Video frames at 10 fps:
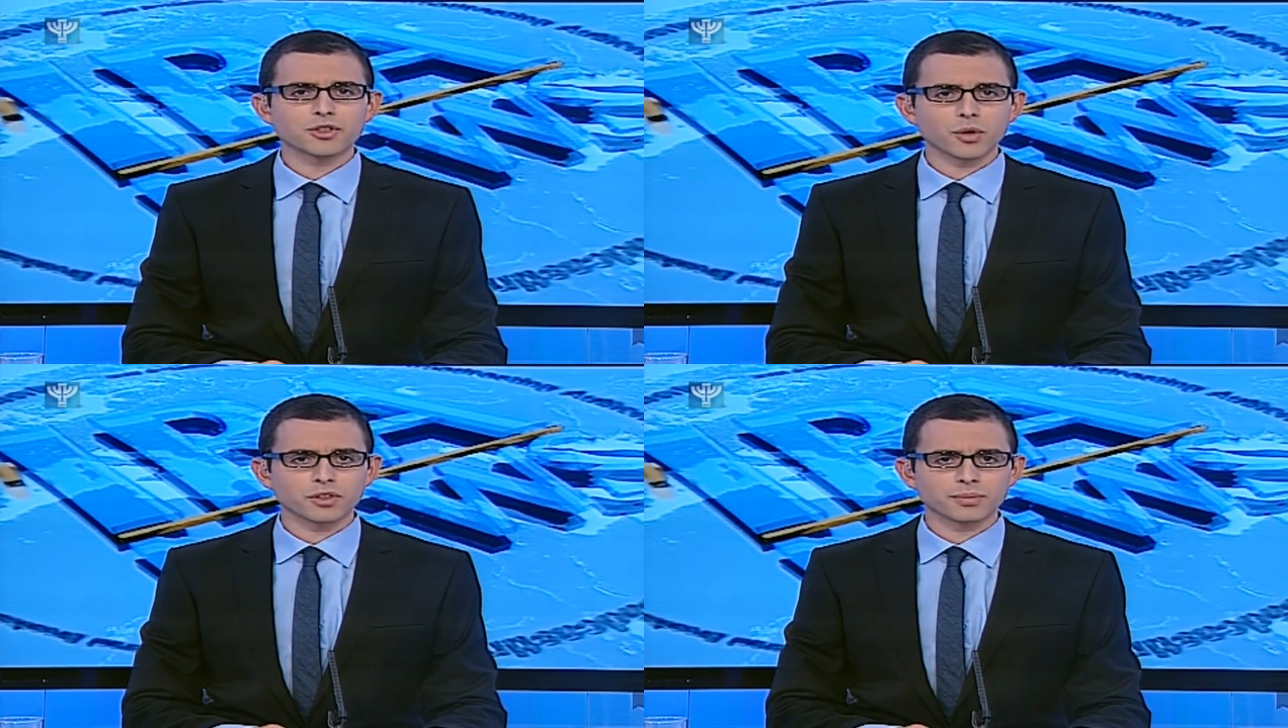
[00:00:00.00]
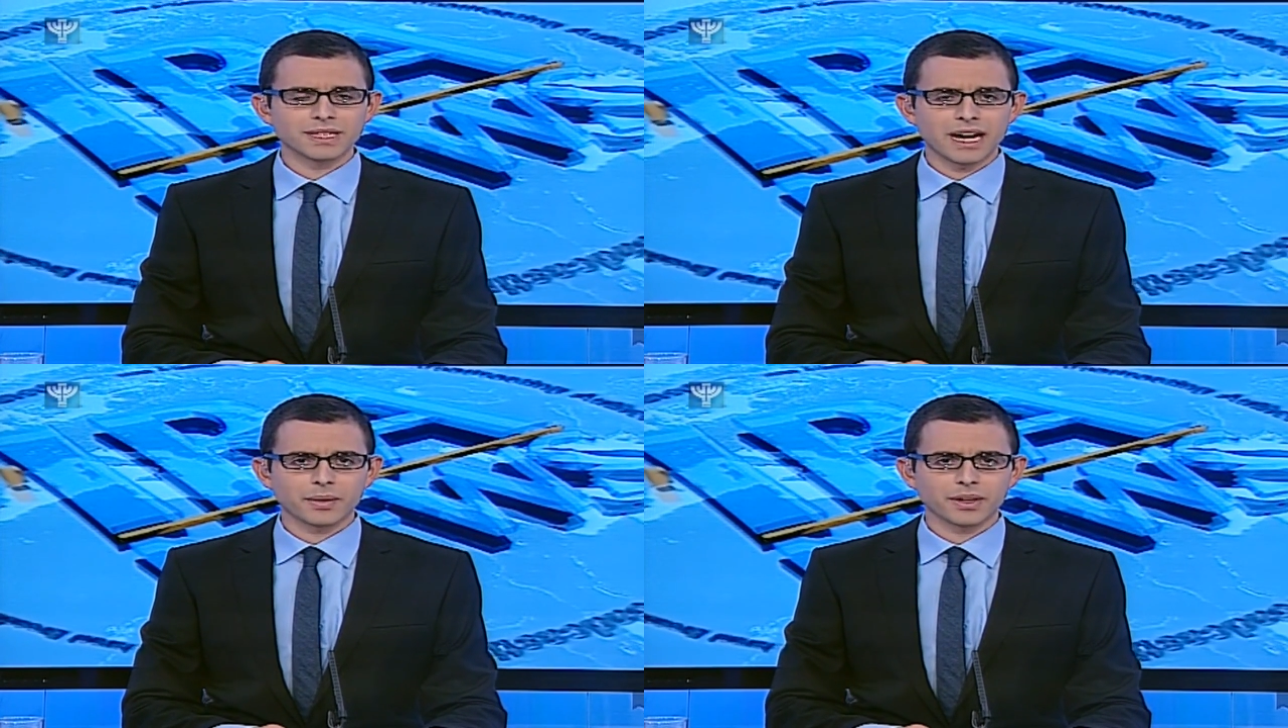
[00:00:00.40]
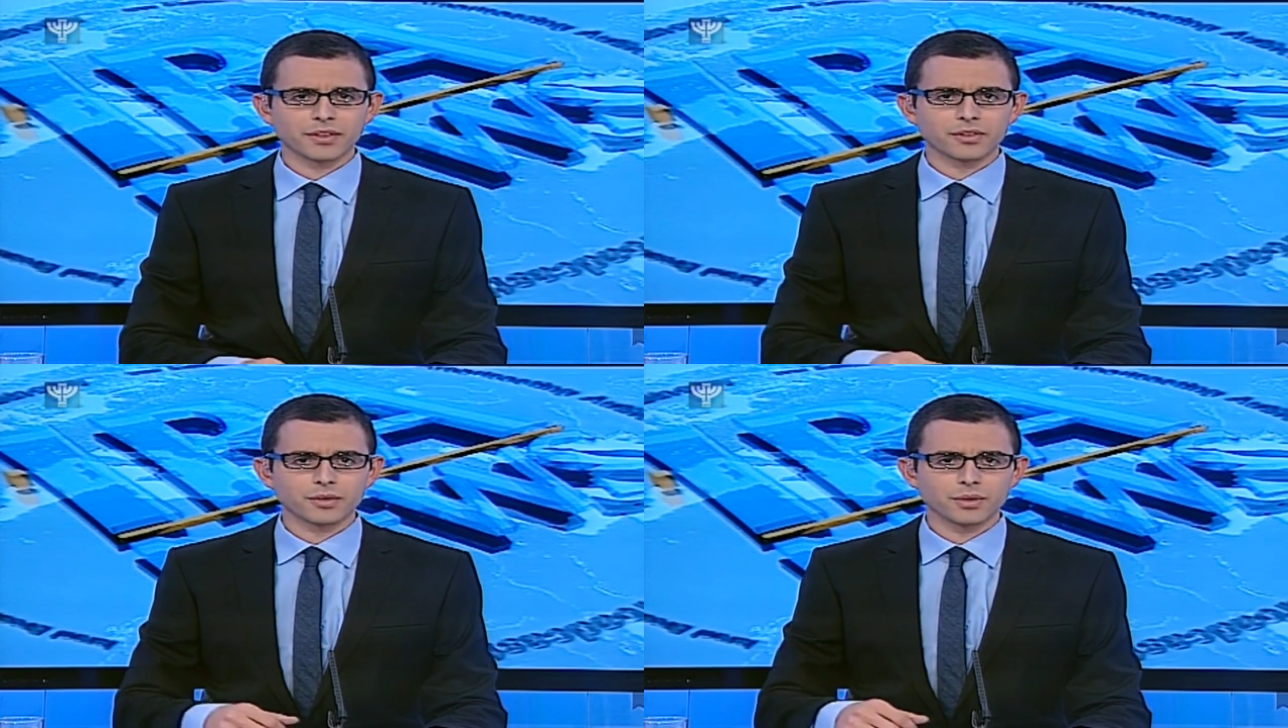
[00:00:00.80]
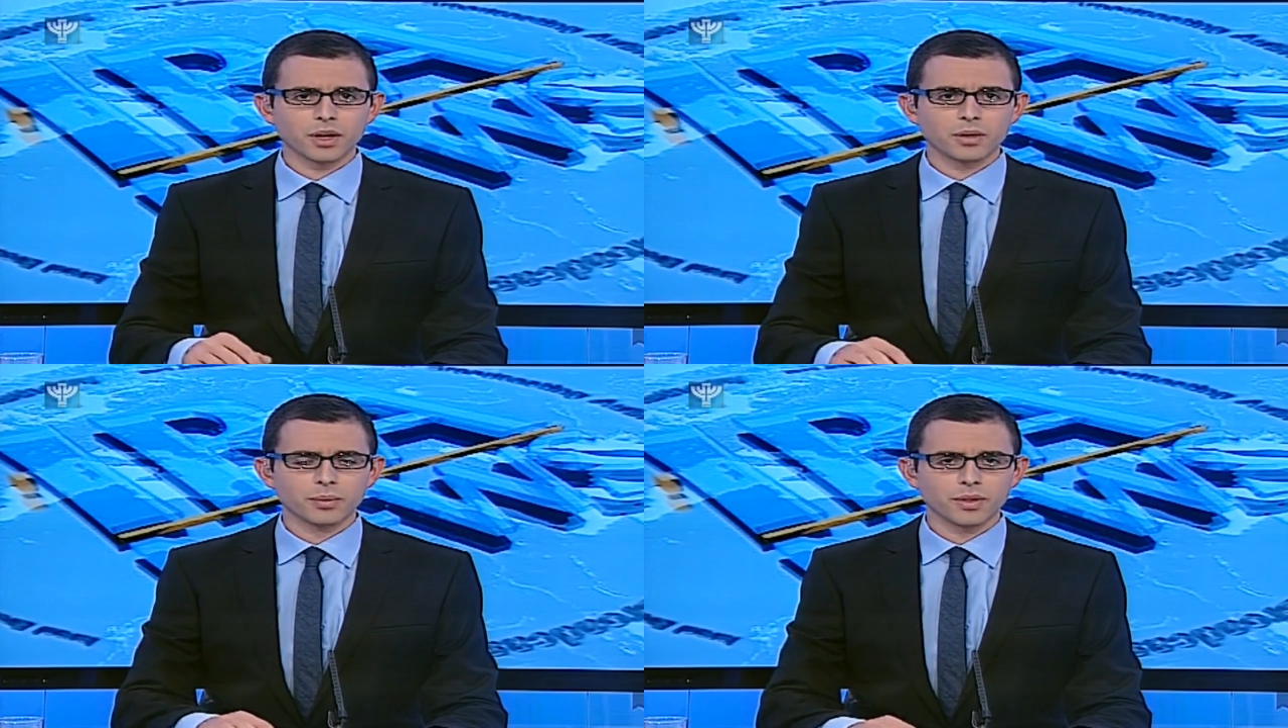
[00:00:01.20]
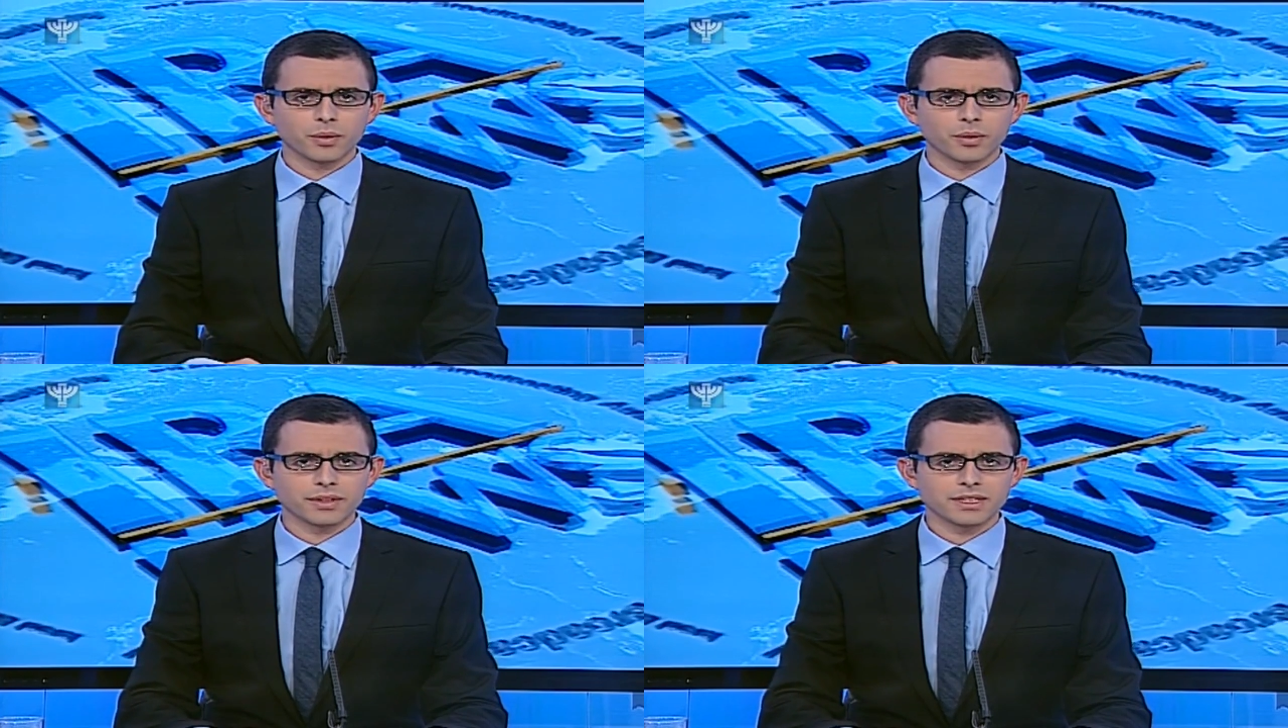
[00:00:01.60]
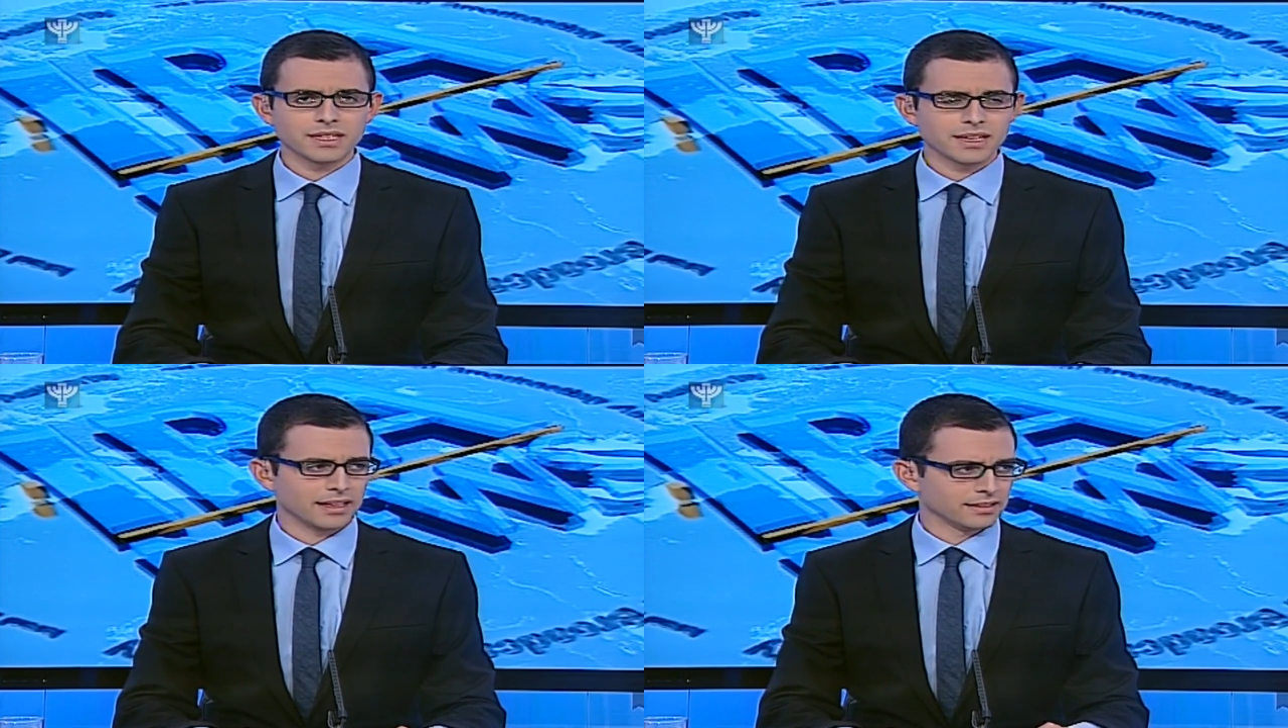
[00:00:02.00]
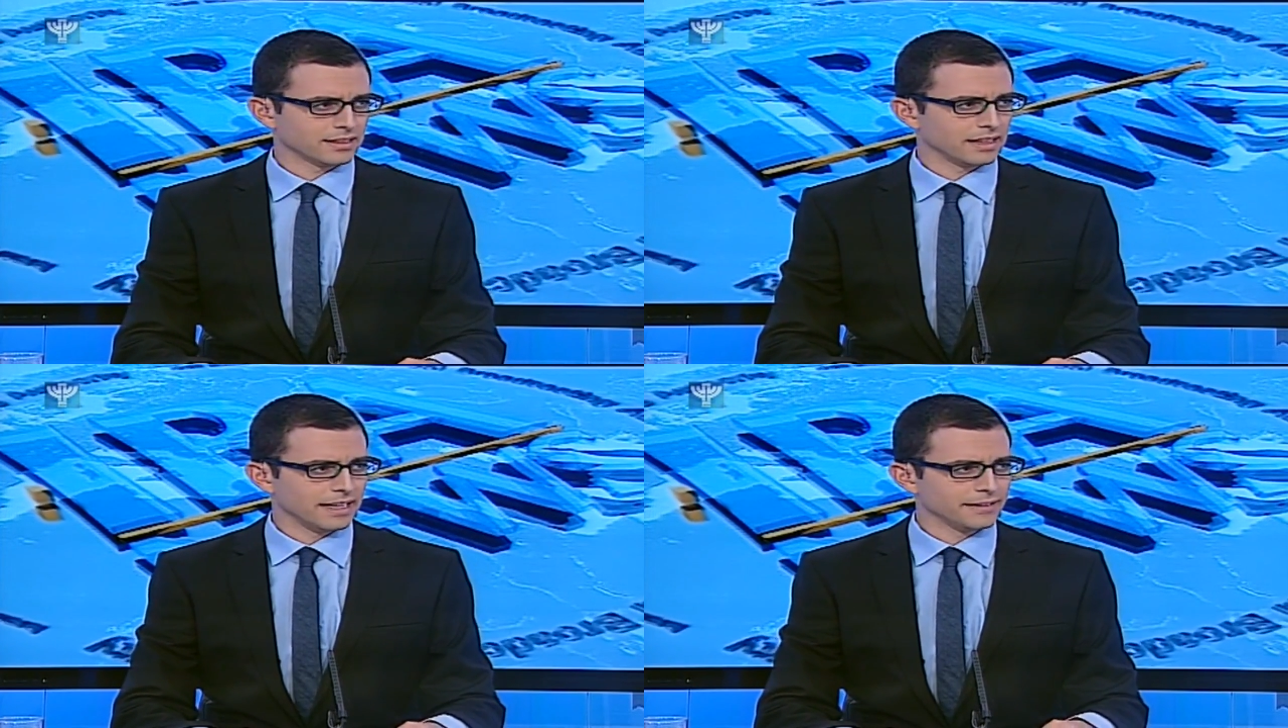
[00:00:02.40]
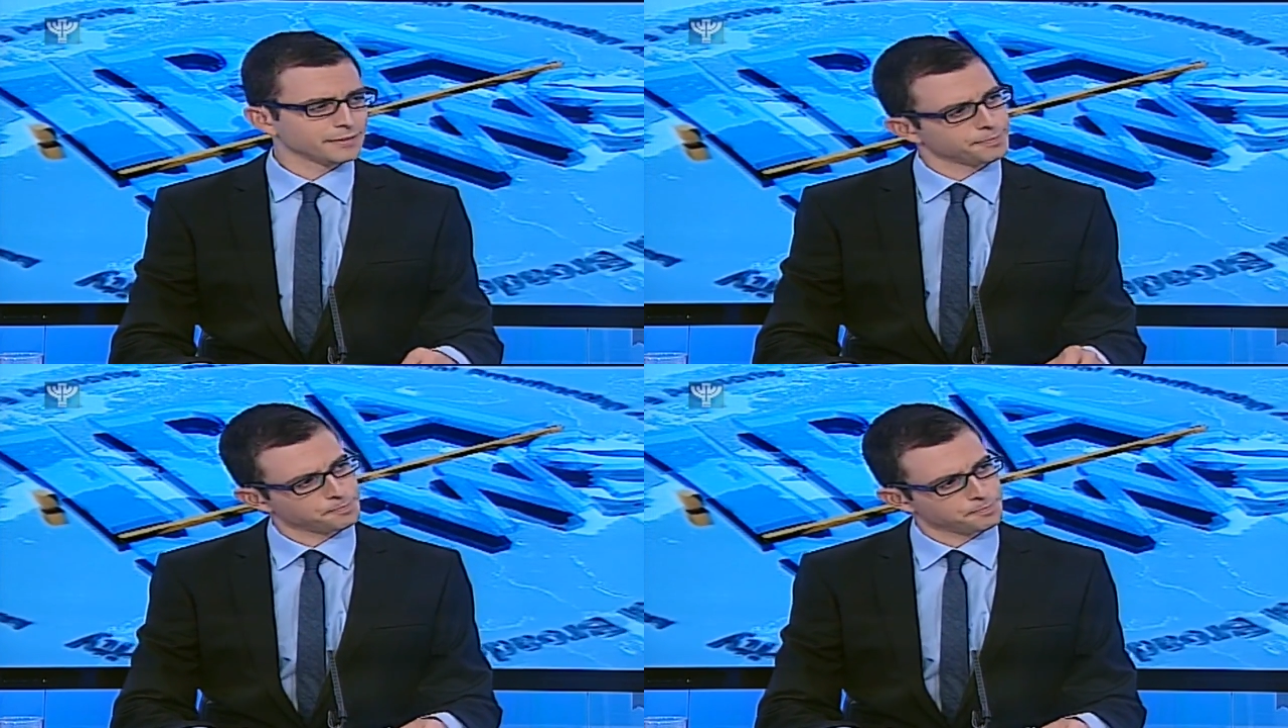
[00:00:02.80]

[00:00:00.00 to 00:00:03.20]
joins me now in the studio with all the details. Kalev?